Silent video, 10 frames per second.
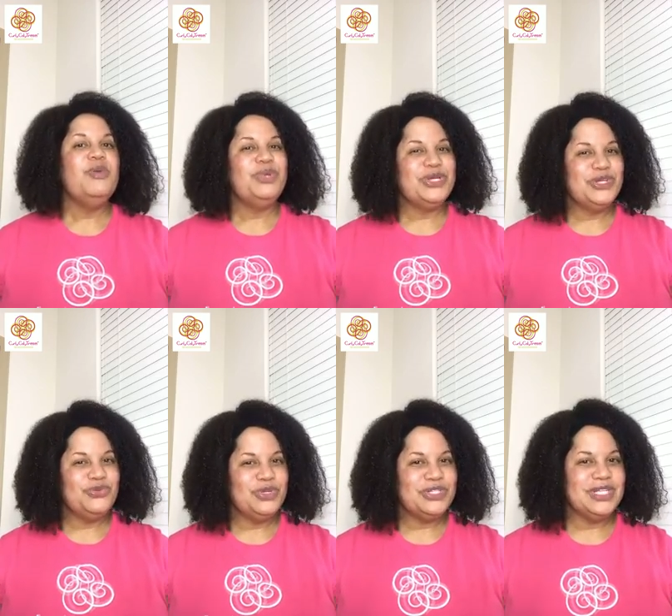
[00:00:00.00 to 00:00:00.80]

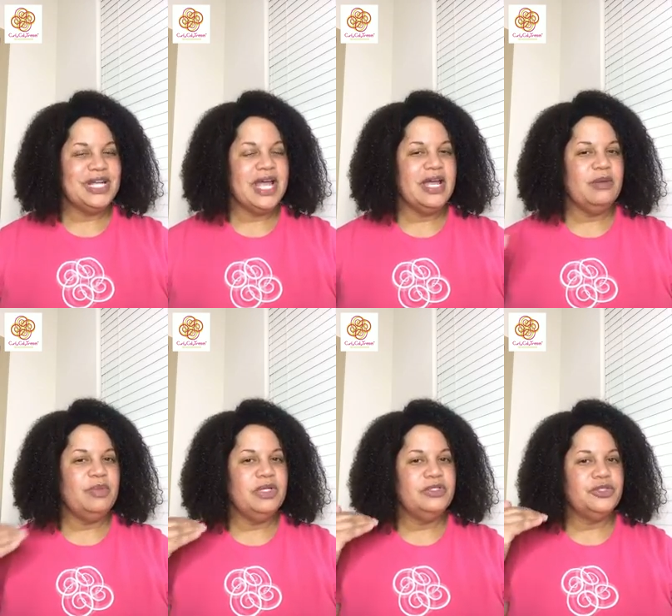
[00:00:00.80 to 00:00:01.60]
because what's going to
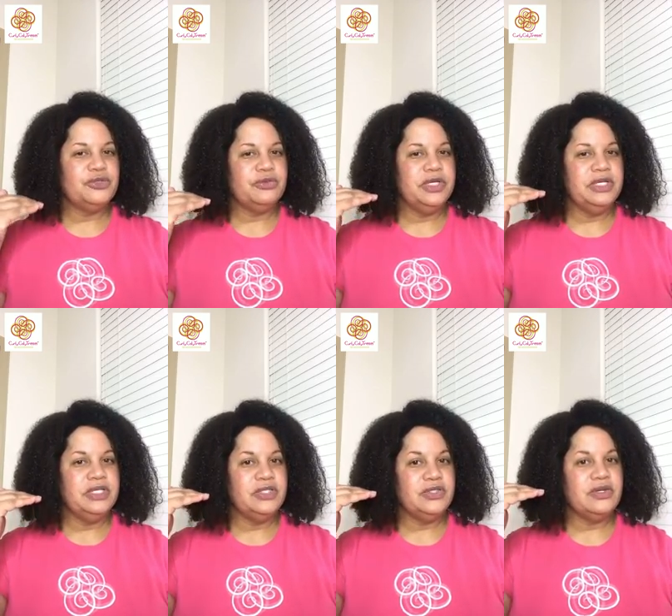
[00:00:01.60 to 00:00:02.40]
happen,
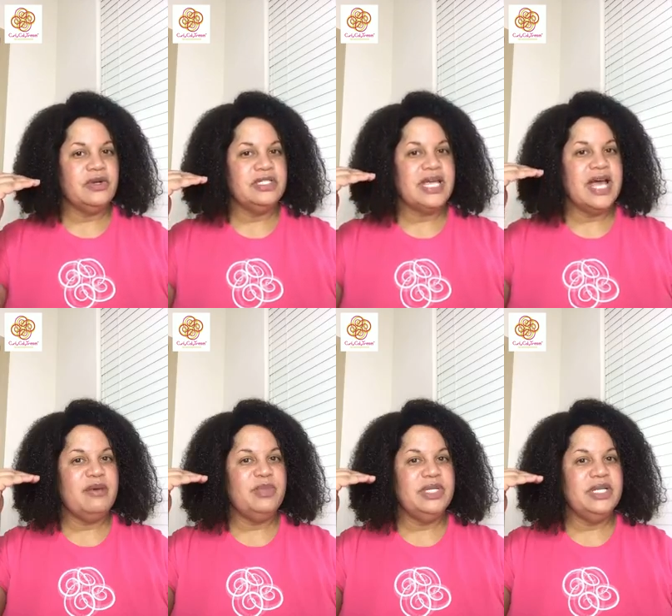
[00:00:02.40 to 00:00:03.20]
shrinkage starts
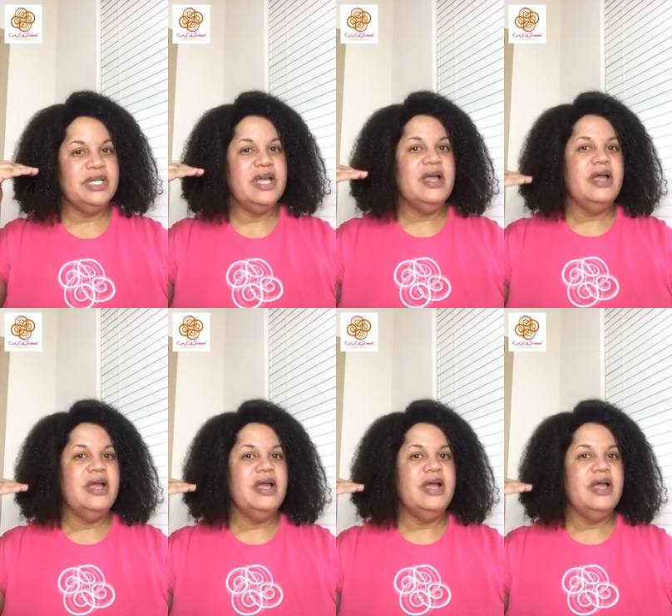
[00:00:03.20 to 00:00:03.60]
happening.